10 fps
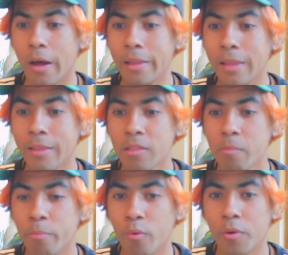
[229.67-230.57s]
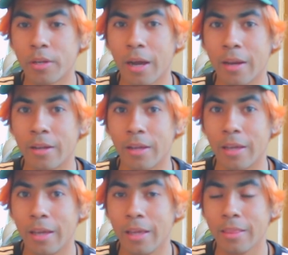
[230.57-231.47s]
I let the board kind of
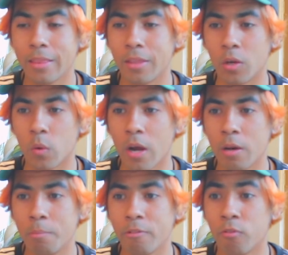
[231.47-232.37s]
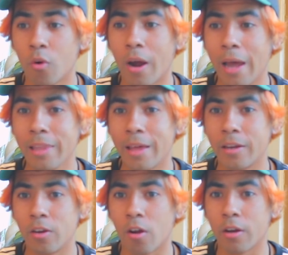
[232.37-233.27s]
hit the ground before I
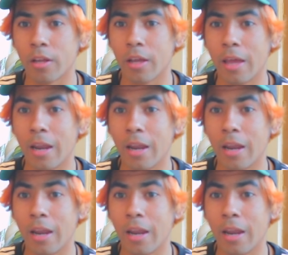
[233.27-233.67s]
landed on it,